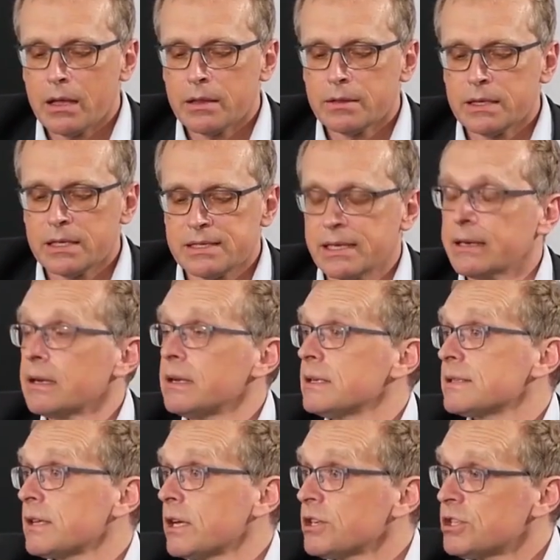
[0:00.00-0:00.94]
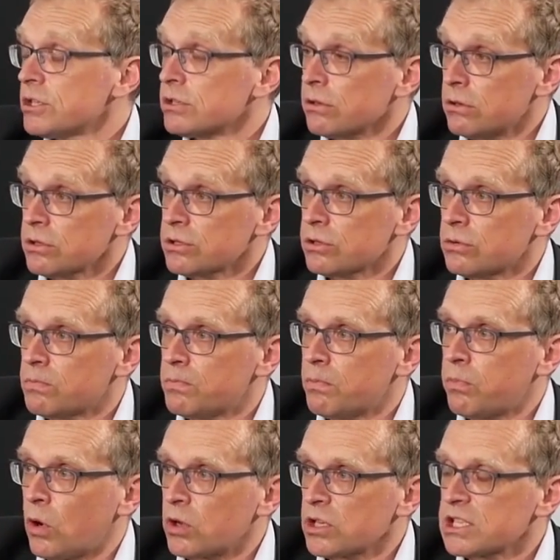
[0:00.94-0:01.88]
The signal as such is also
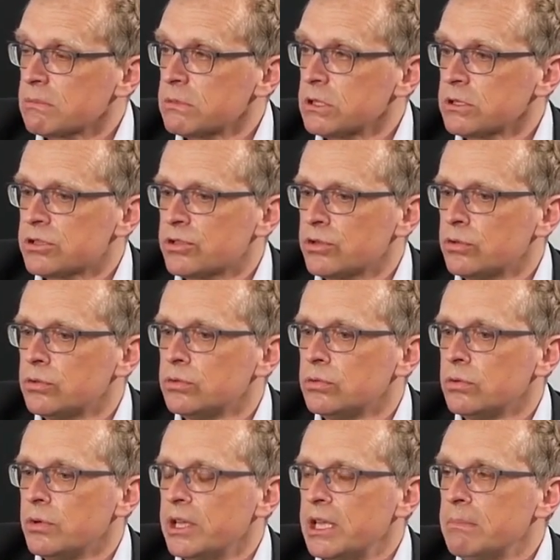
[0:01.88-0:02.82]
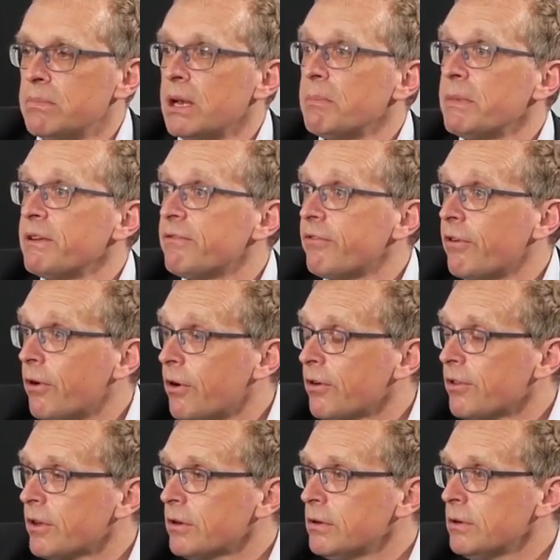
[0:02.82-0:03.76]
possible to implement
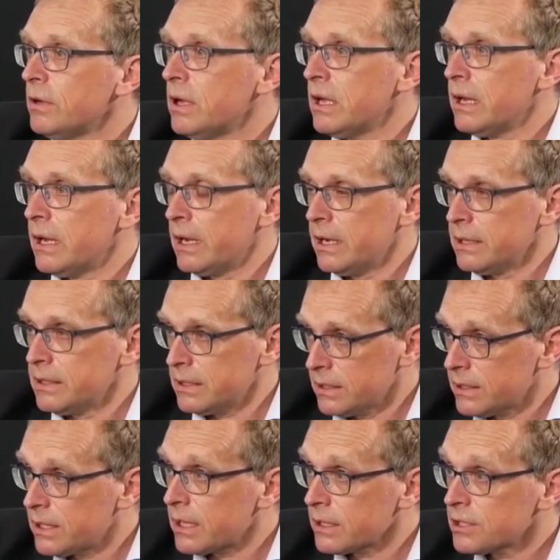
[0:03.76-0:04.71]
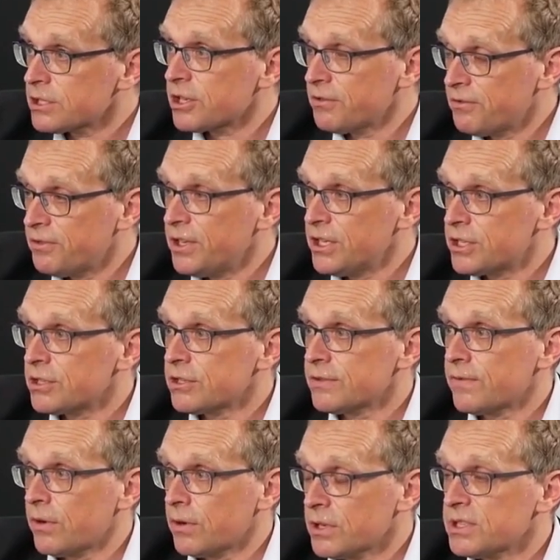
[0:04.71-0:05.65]
further and intelligent features
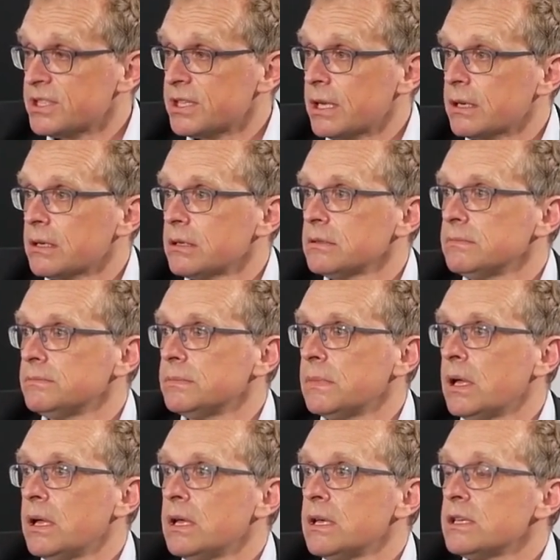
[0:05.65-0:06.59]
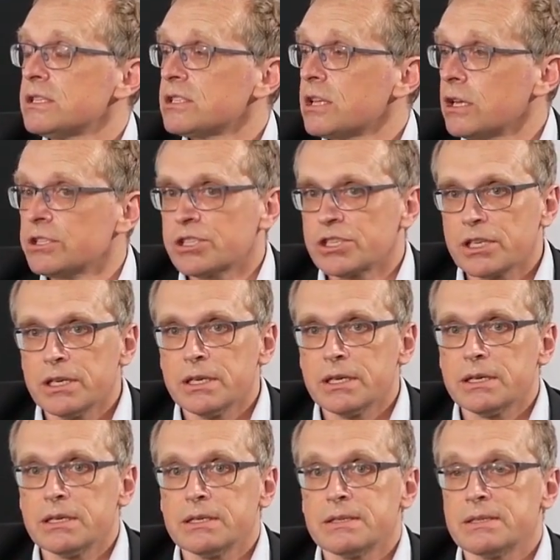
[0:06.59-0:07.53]
for the signal, such
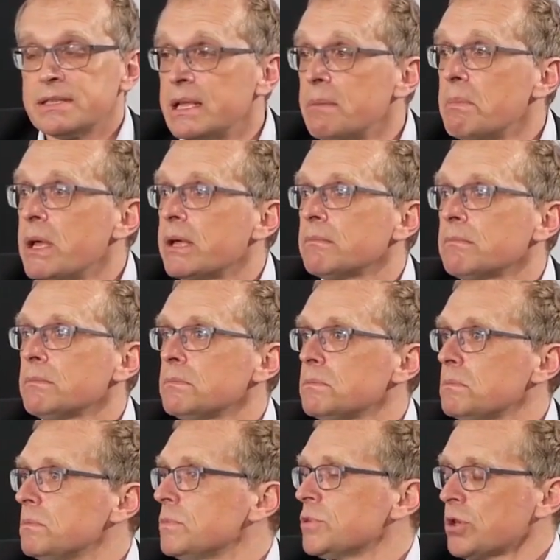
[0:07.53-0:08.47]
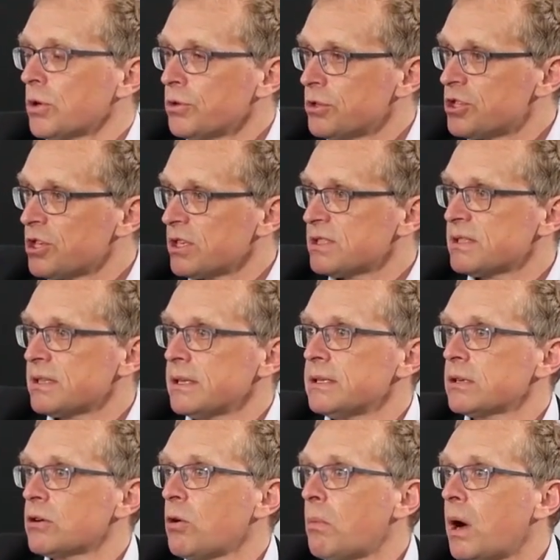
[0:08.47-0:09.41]
as dimming. So you just send
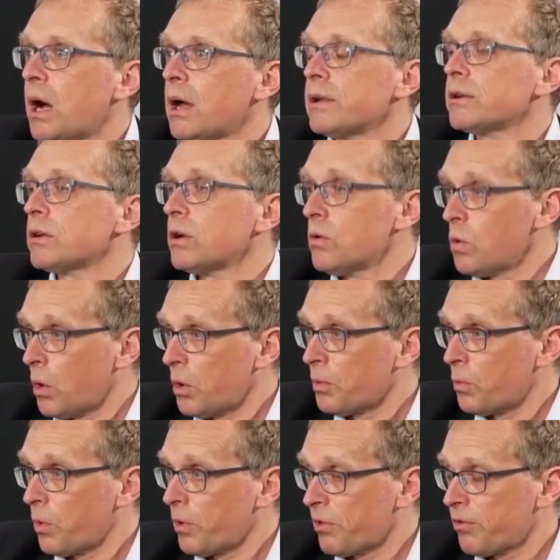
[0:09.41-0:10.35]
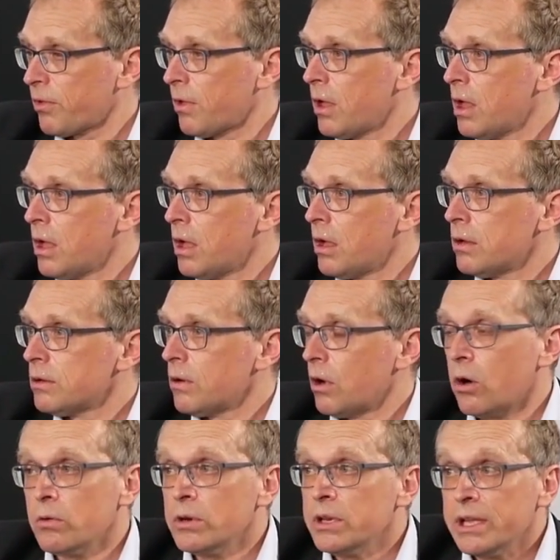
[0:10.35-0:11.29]
the command, go on with
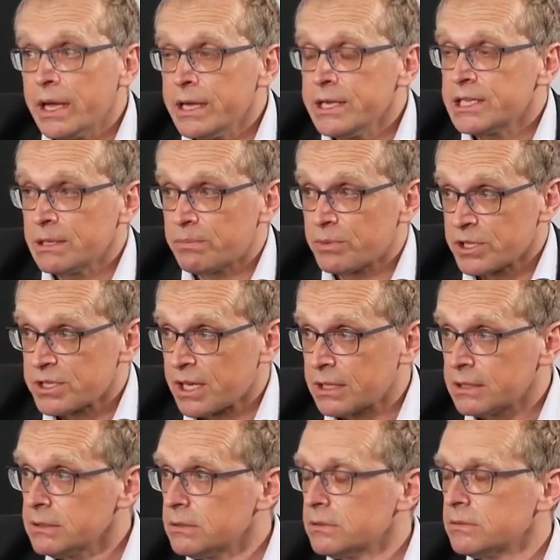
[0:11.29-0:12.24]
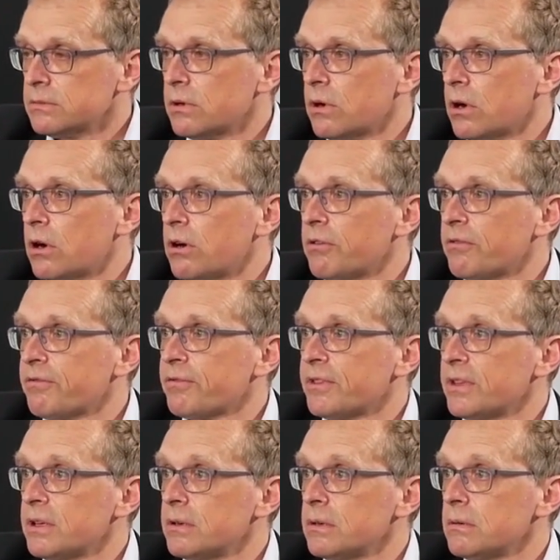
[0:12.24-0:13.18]
only 80% of
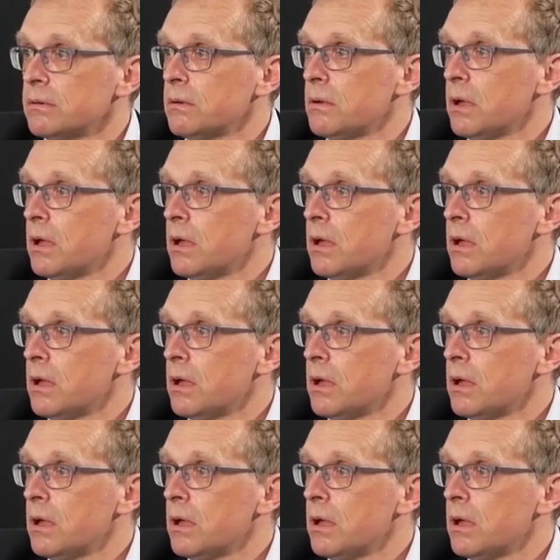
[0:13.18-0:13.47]
the